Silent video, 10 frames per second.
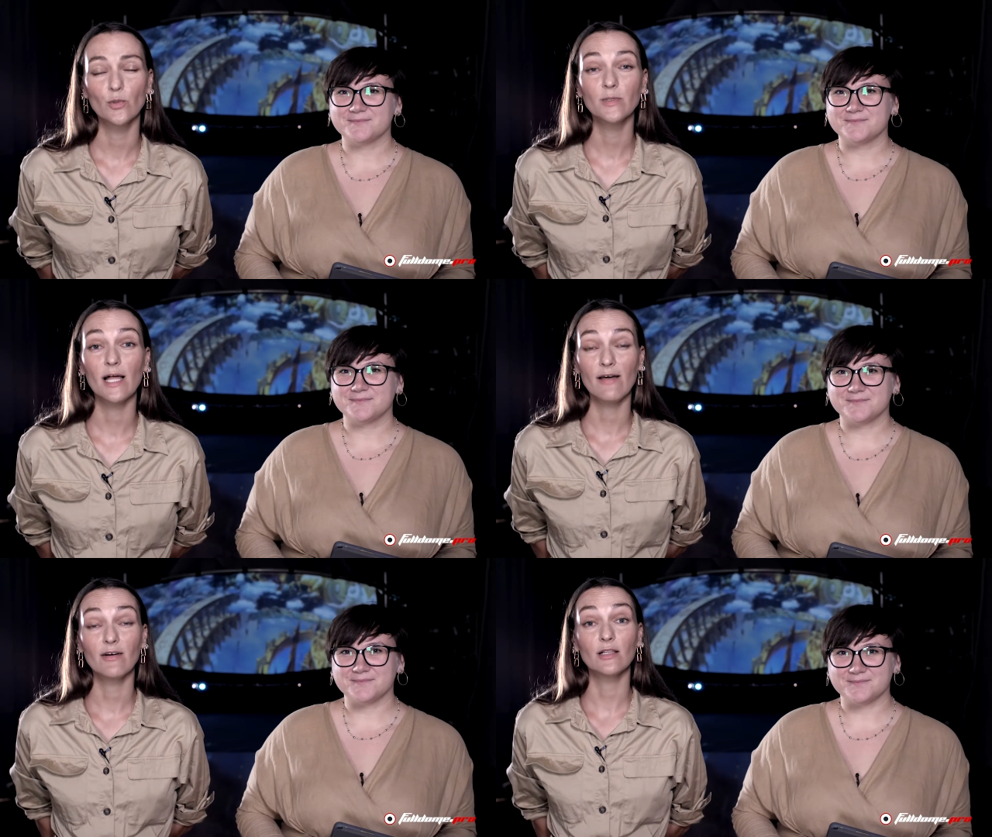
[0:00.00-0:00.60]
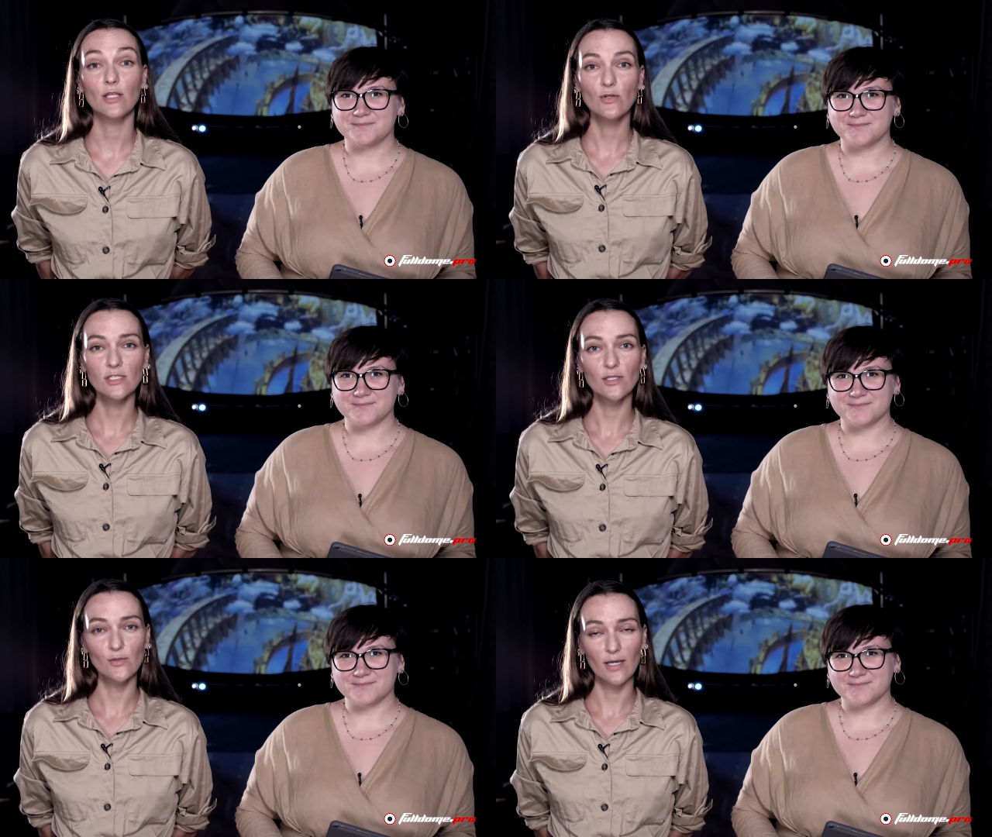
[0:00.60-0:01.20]
Speaker 1: we will have a
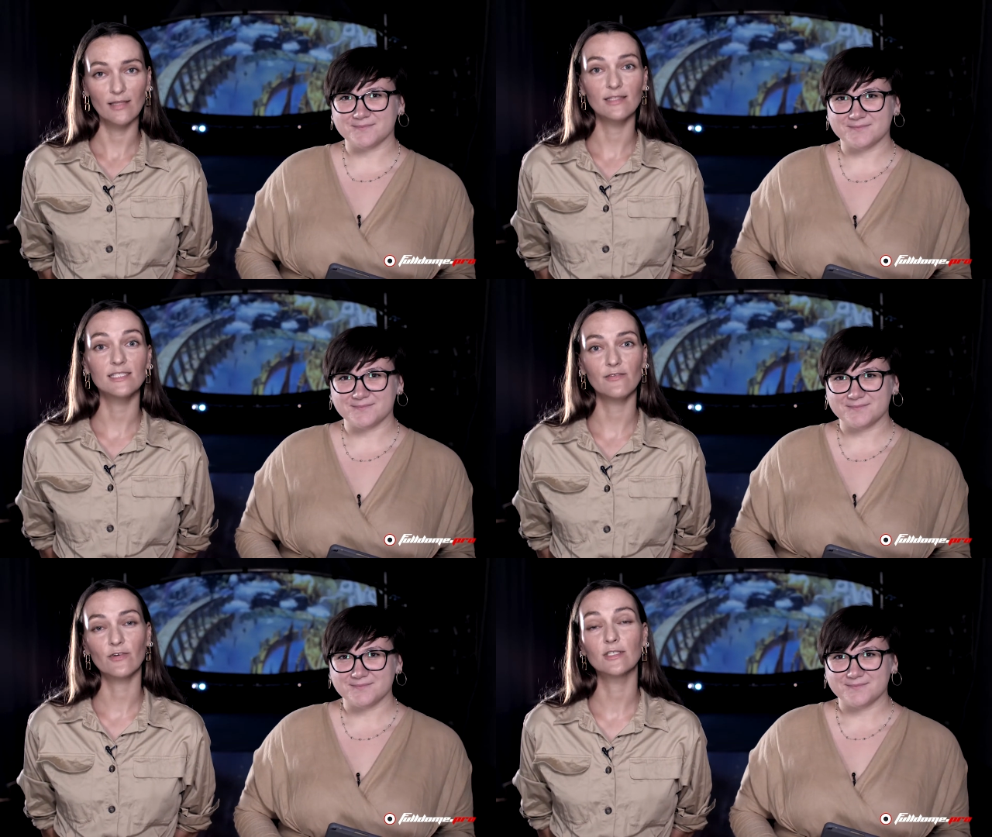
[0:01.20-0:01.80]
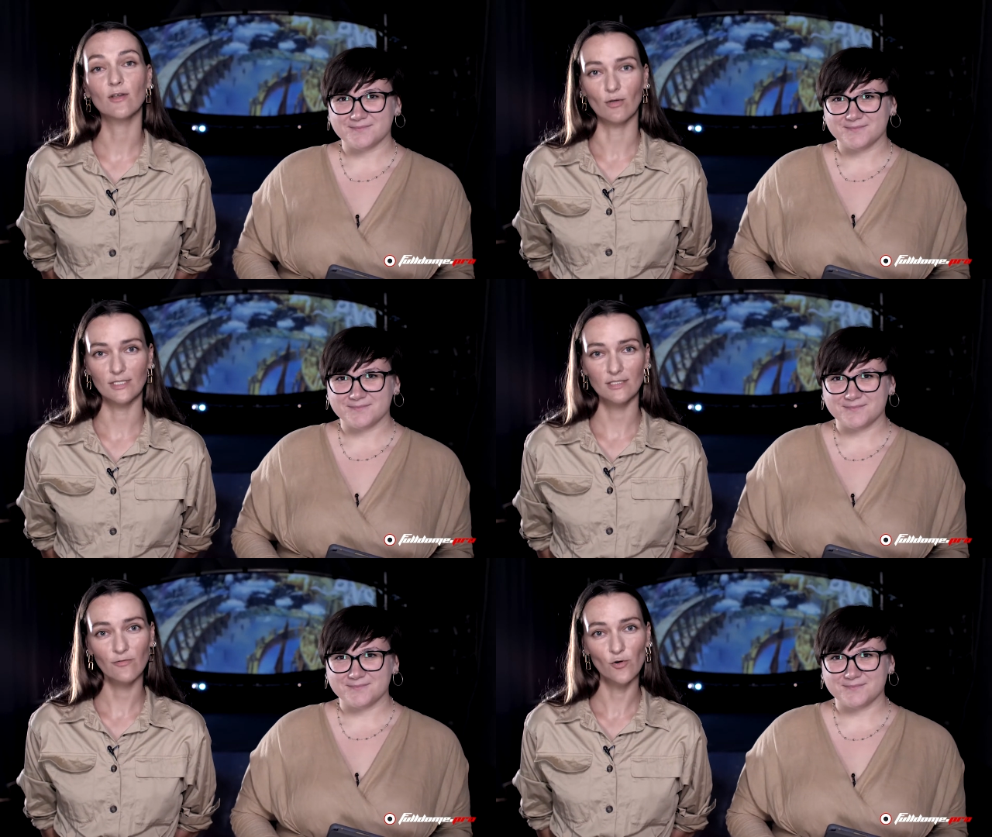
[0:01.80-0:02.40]
closer look at the different
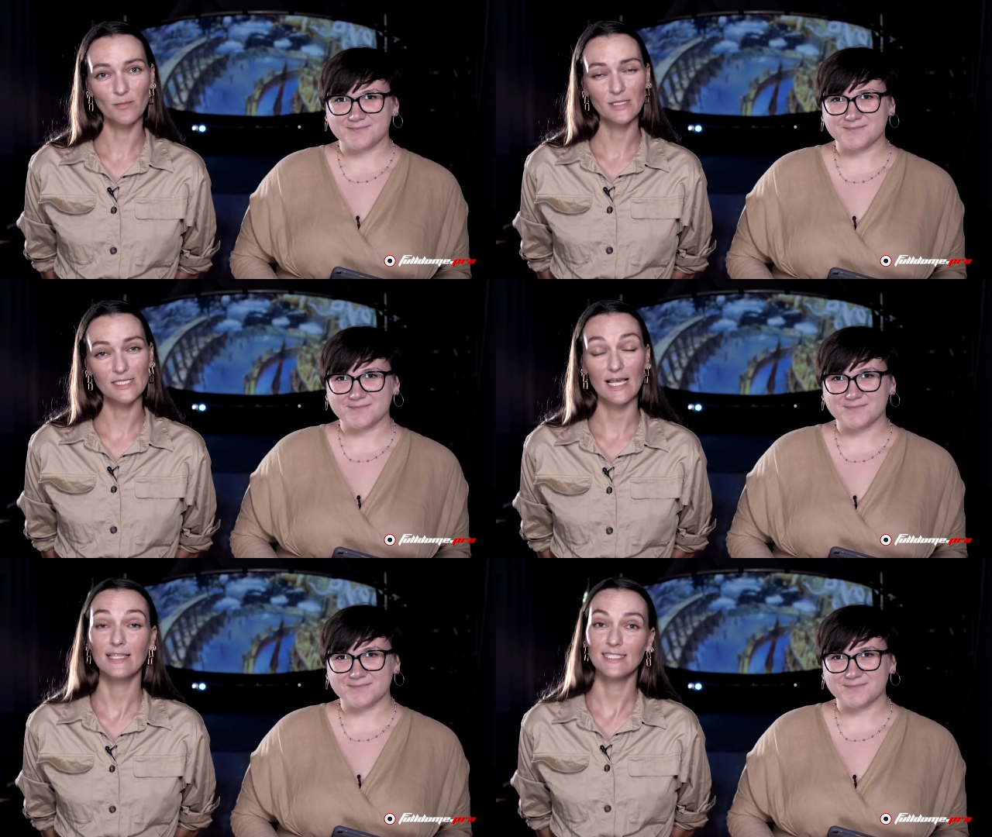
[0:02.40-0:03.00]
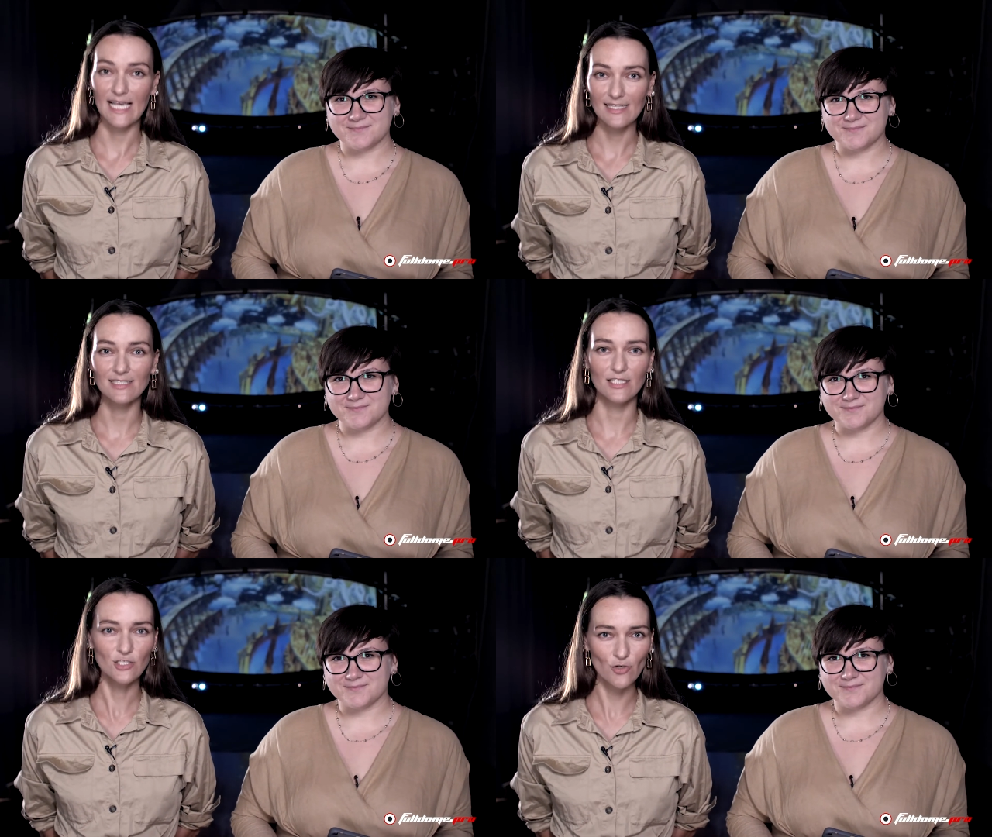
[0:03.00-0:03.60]
content formats and
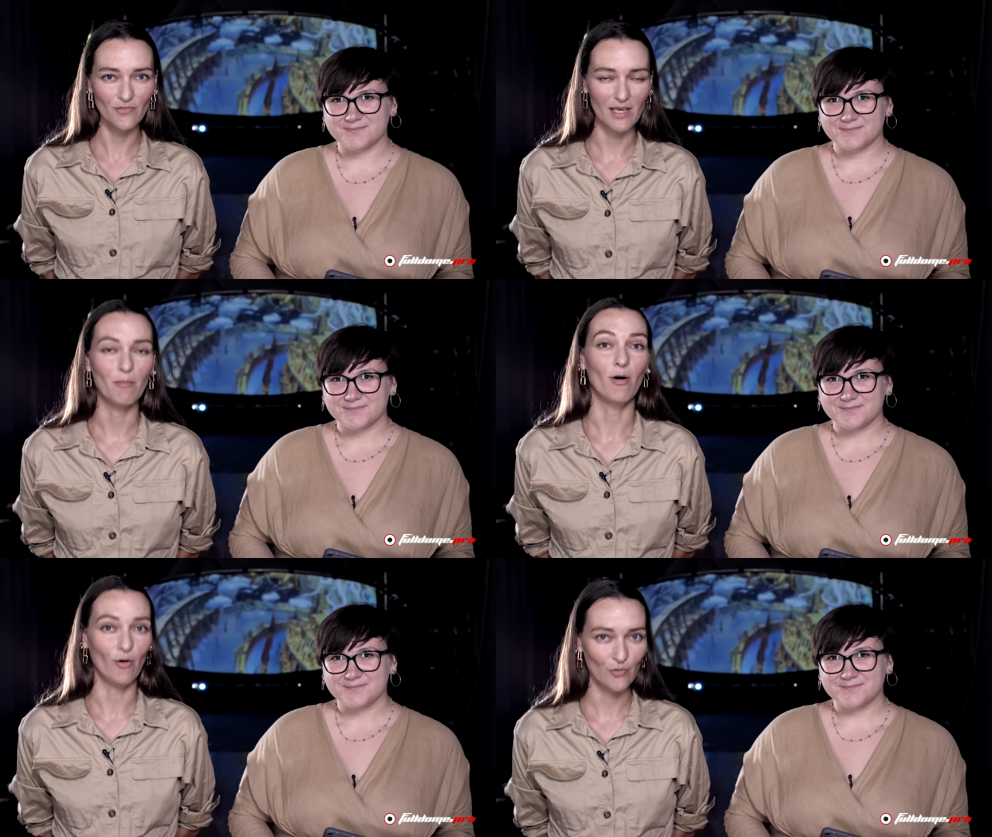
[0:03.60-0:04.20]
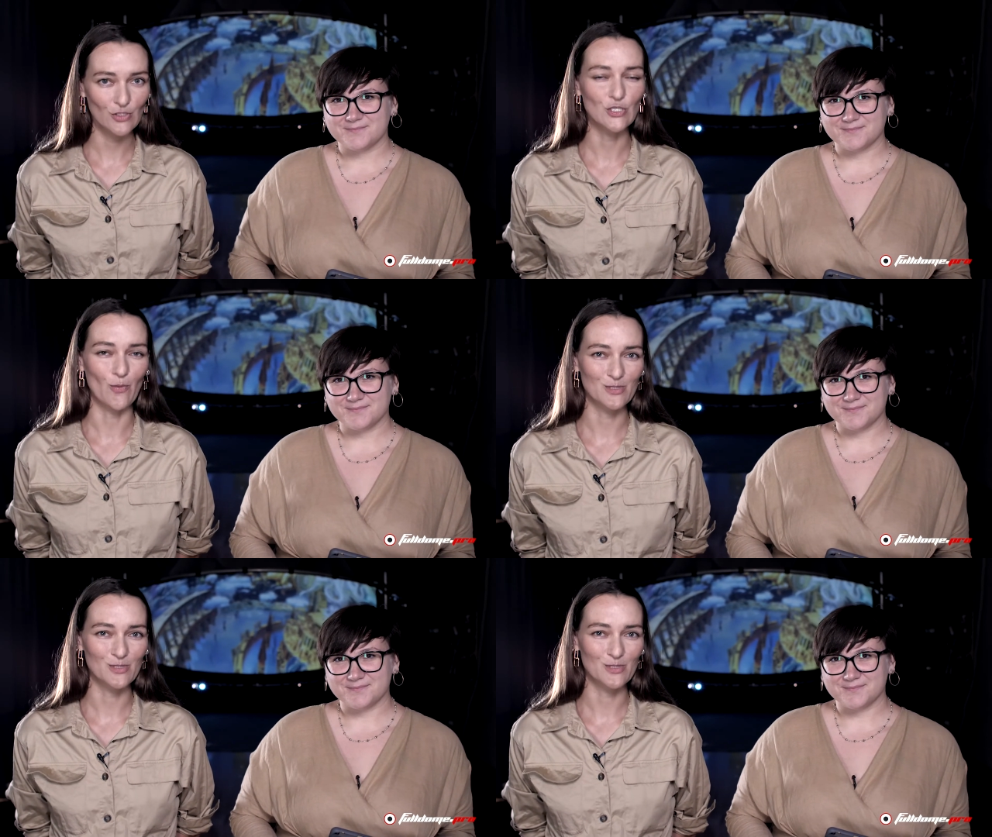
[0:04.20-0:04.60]
test each of them on the dome